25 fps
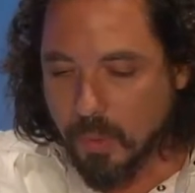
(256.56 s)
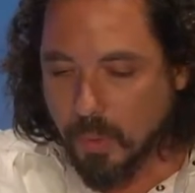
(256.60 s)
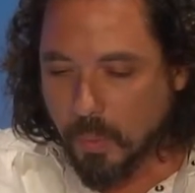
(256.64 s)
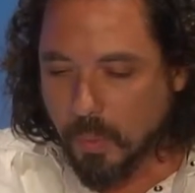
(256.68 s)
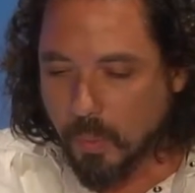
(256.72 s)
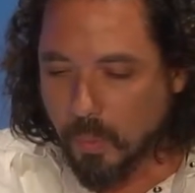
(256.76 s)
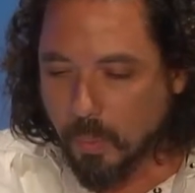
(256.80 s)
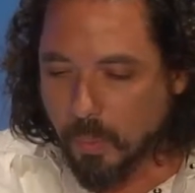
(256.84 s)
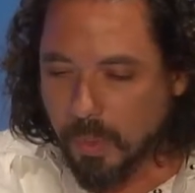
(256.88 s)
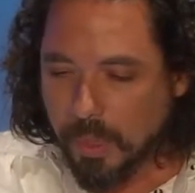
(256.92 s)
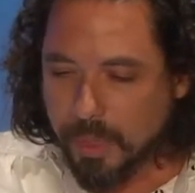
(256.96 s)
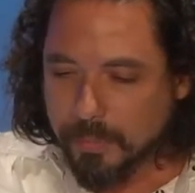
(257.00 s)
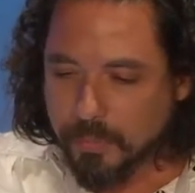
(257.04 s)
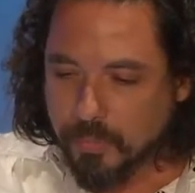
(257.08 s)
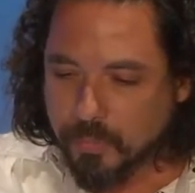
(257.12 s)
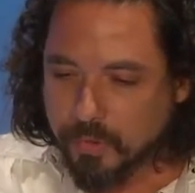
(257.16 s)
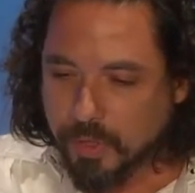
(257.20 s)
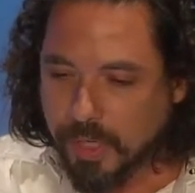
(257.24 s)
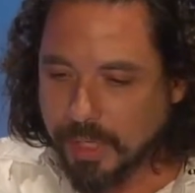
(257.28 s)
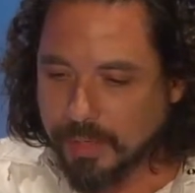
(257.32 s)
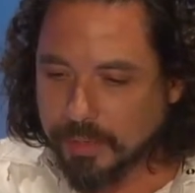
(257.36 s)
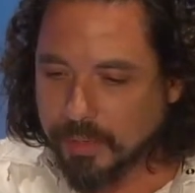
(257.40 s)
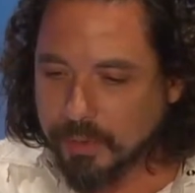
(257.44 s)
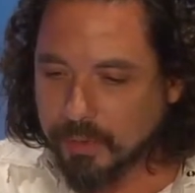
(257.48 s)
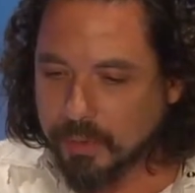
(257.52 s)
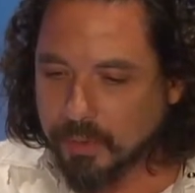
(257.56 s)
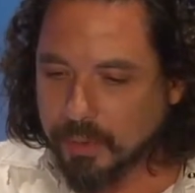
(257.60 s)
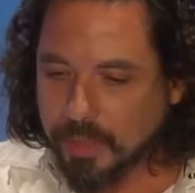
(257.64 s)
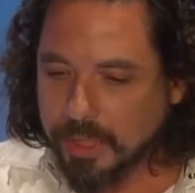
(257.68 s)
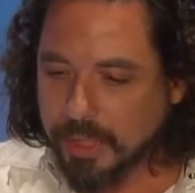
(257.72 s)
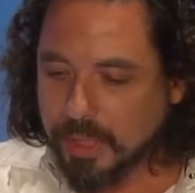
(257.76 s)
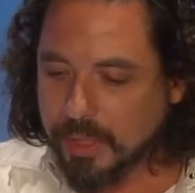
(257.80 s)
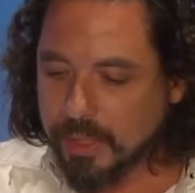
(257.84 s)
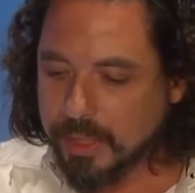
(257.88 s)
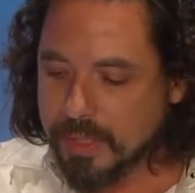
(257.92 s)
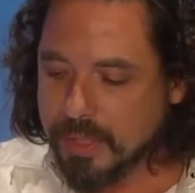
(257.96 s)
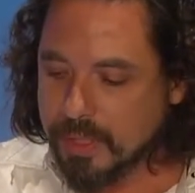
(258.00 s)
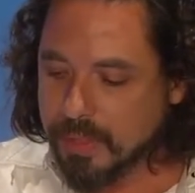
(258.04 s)
what I'm trying to do
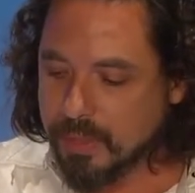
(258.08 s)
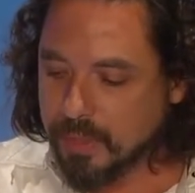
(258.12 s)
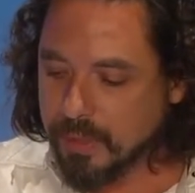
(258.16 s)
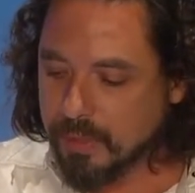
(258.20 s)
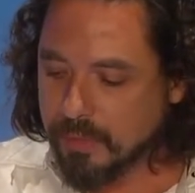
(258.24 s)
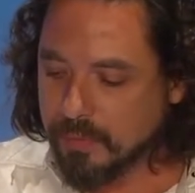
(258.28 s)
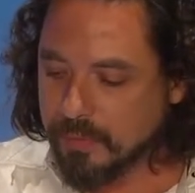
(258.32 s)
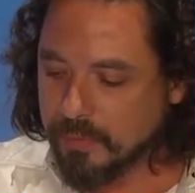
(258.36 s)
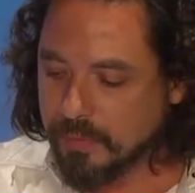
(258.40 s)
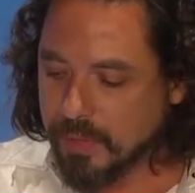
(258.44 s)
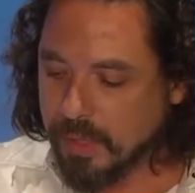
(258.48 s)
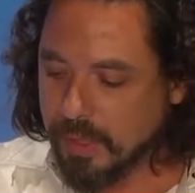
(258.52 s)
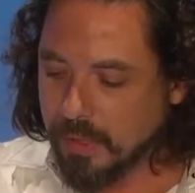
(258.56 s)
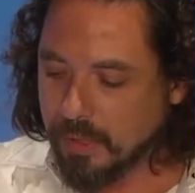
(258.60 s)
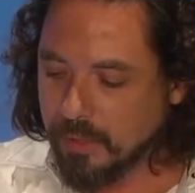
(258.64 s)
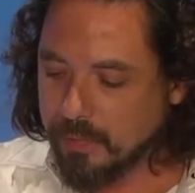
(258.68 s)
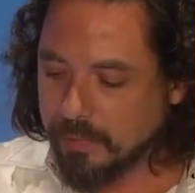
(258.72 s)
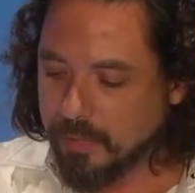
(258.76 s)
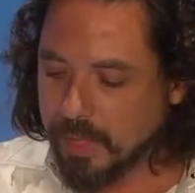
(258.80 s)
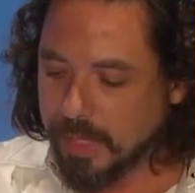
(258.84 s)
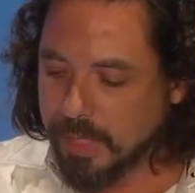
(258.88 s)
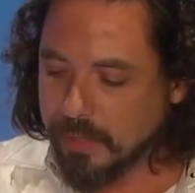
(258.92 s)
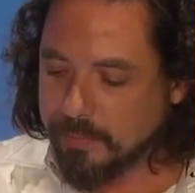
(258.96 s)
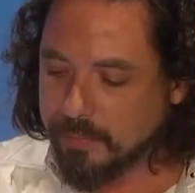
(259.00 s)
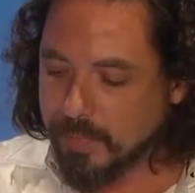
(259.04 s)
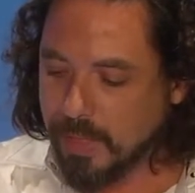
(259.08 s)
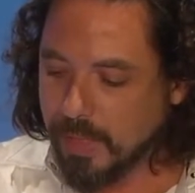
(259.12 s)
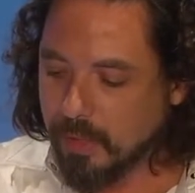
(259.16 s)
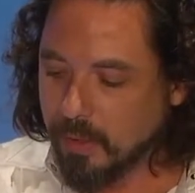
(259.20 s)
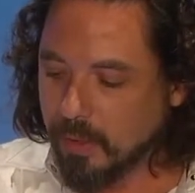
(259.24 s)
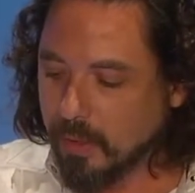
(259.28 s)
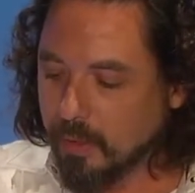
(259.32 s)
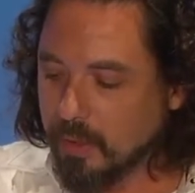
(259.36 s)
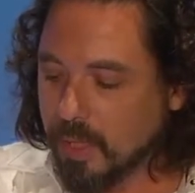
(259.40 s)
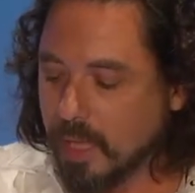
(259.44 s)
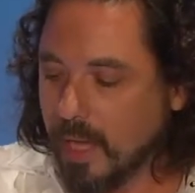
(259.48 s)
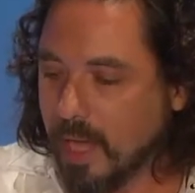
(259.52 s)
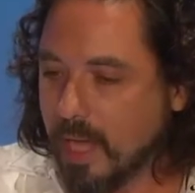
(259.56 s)
here is sort of uh, create my
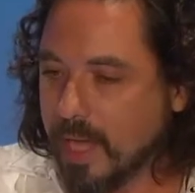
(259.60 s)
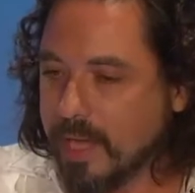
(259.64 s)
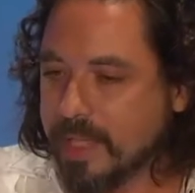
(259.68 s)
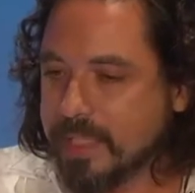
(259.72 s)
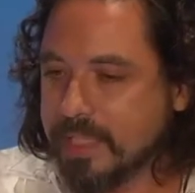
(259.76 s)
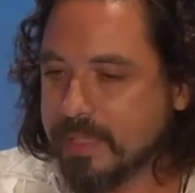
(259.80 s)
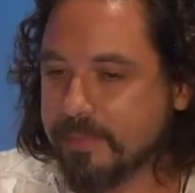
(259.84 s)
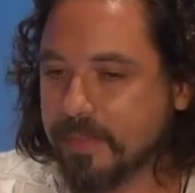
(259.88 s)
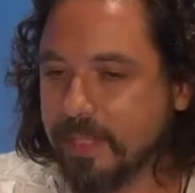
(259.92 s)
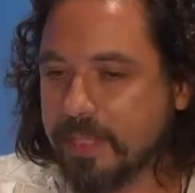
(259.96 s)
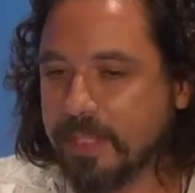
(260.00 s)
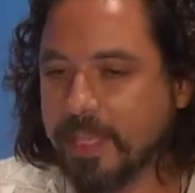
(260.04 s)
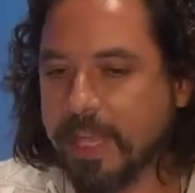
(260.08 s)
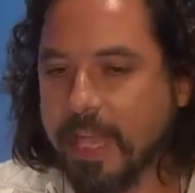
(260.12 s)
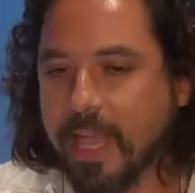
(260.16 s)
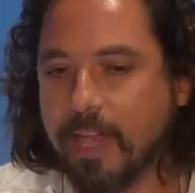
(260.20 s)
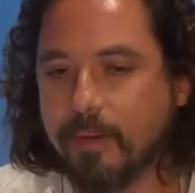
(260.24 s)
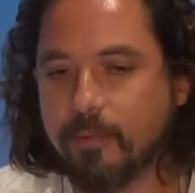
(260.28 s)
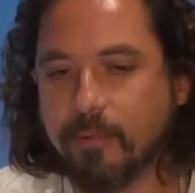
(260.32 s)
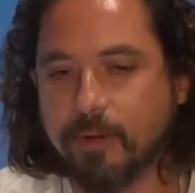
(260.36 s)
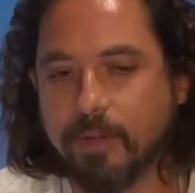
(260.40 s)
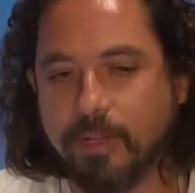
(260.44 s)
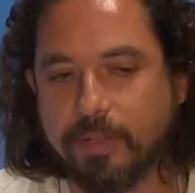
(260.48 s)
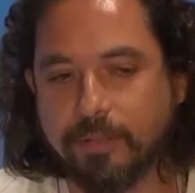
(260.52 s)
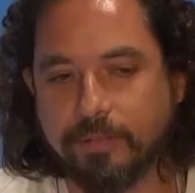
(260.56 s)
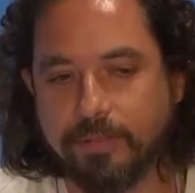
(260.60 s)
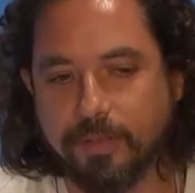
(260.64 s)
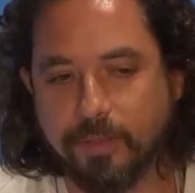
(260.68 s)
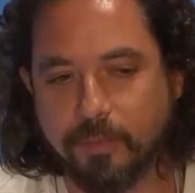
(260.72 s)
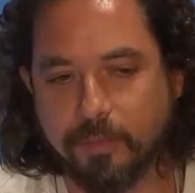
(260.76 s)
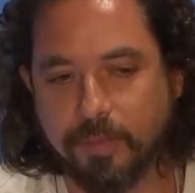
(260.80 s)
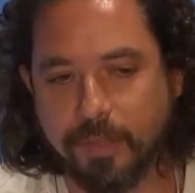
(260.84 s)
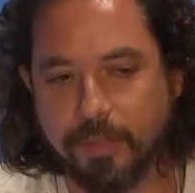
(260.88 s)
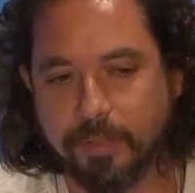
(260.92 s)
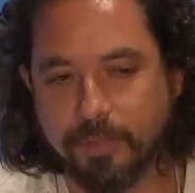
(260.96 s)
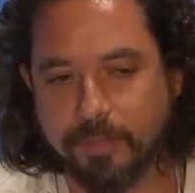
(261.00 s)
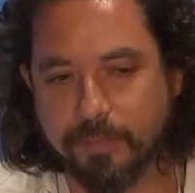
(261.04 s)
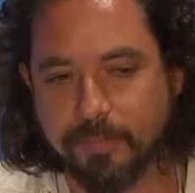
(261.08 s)
own high-speed camera, if you
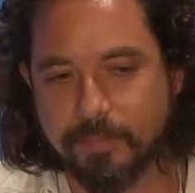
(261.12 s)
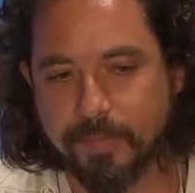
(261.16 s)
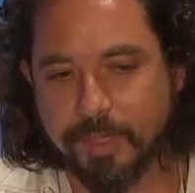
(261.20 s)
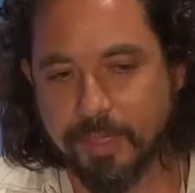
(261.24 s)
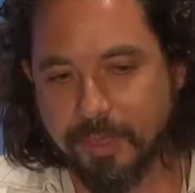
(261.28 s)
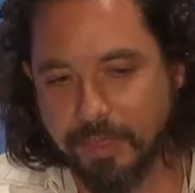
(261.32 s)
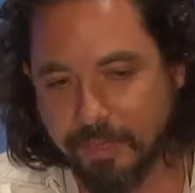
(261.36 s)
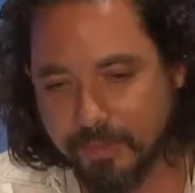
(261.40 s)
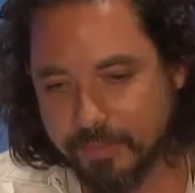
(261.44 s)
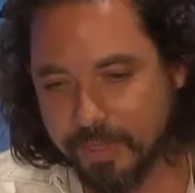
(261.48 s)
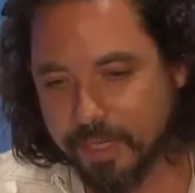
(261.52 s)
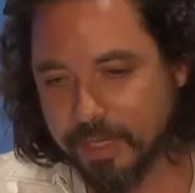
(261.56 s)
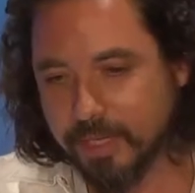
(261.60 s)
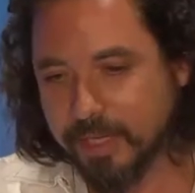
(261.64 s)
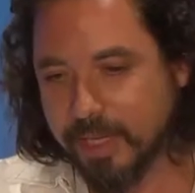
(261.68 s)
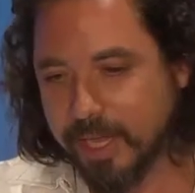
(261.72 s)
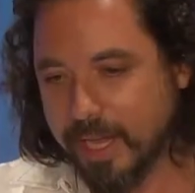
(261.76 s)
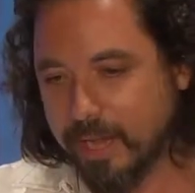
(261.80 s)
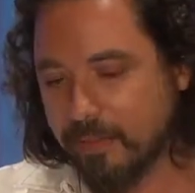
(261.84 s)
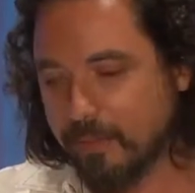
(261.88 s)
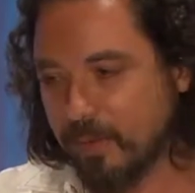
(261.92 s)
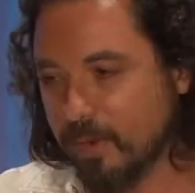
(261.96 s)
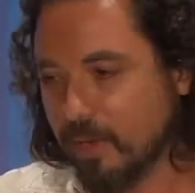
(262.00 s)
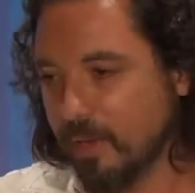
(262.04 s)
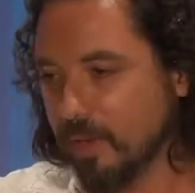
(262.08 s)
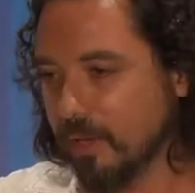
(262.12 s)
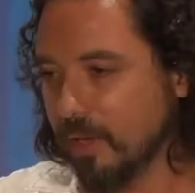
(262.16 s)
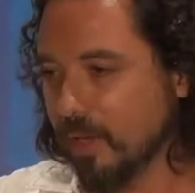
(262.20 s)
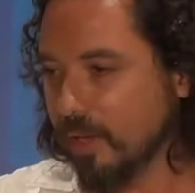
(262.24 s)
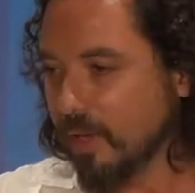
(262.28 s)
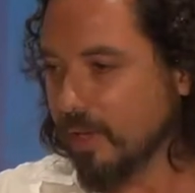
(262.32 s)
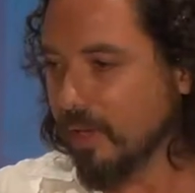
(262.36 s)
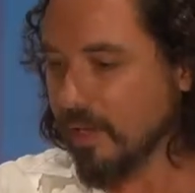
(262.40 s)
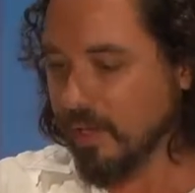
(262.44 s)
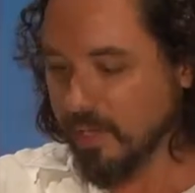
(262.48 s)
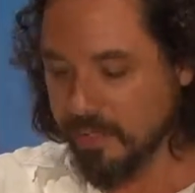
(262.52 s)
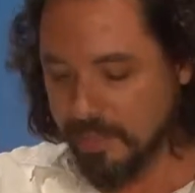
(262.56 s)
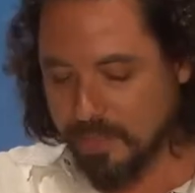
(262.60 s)
will, but a 3D camera,
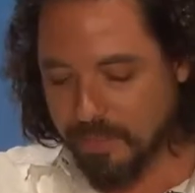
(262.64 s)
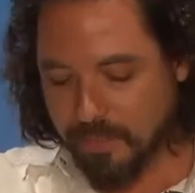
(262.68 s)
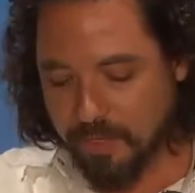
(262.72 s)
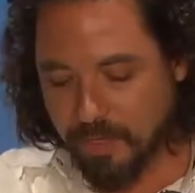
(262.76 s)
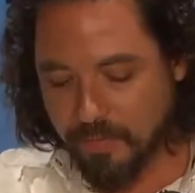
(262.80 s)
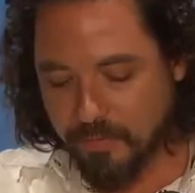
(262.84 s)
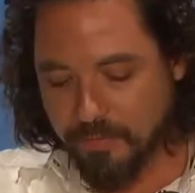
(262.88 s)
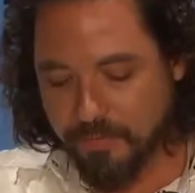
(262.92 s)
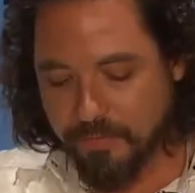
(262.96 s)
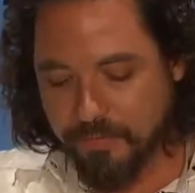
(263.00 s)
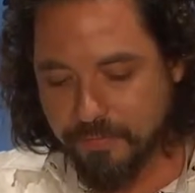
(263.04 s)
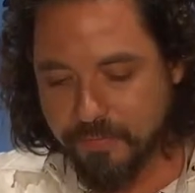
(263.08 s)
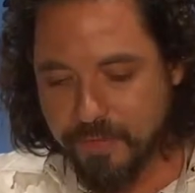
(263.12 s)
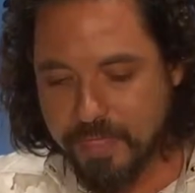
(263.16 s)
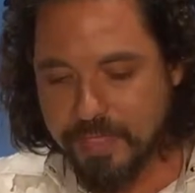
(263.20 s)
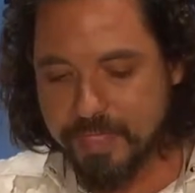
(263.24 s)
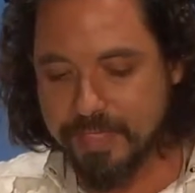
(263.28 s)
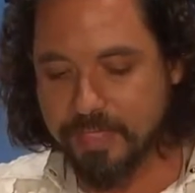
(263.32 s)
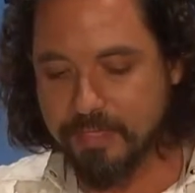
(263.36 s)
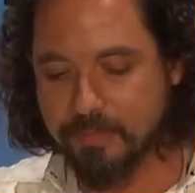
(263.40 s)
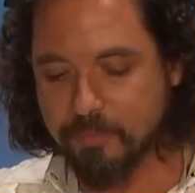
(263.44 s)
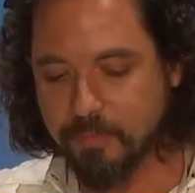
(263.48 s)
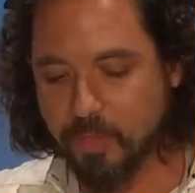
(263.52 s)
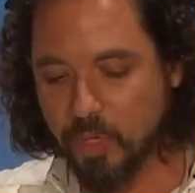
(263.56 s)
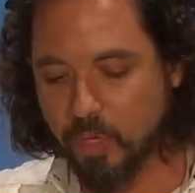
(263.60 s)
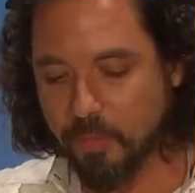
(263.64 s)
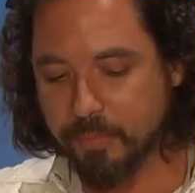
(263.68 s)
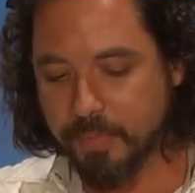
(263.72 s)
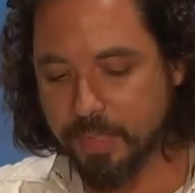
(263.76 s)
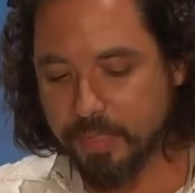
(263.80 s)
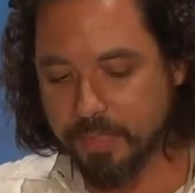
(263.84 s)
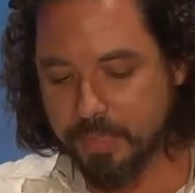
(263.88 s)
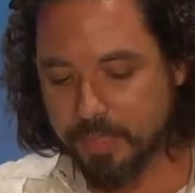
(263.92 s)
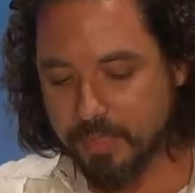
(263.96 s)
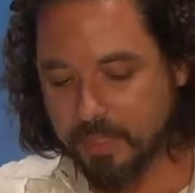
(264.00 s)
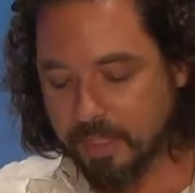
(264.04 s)
and then kind of freeze the moment.